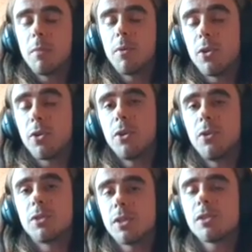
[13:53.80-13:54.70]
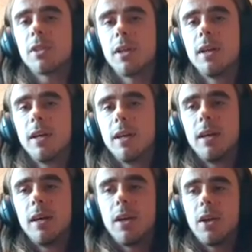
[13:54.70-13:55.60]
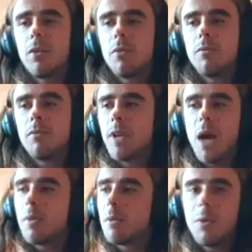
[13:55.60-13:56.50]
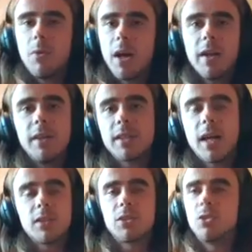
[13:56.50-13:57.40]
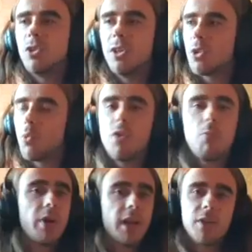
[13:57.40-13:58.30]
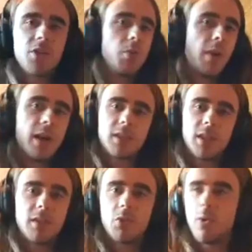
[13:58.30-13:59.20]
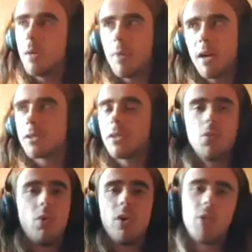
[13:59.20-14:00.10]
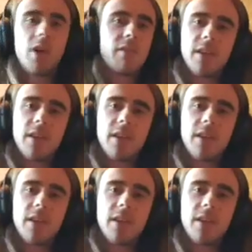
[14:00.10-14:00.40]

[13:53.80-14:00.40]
use, just to, how many people go to these huts? Is it worth putting under 2 bunks and 20 bunks and or whatever the